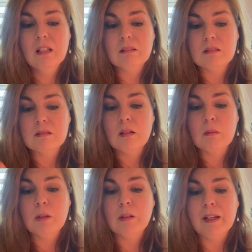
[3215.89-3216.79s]
Let's talk
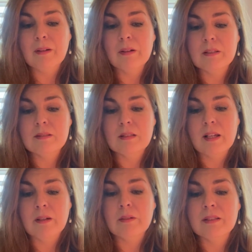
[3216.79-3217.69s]
about Eris and
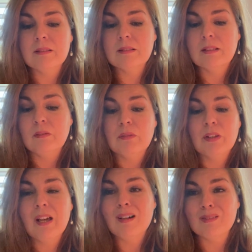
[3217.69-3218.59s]
Aries in the
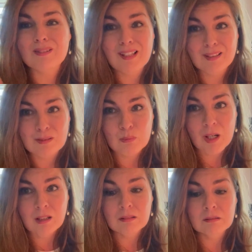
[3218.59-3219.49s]
fifth house as
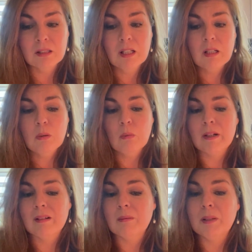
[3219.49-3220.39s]
well, where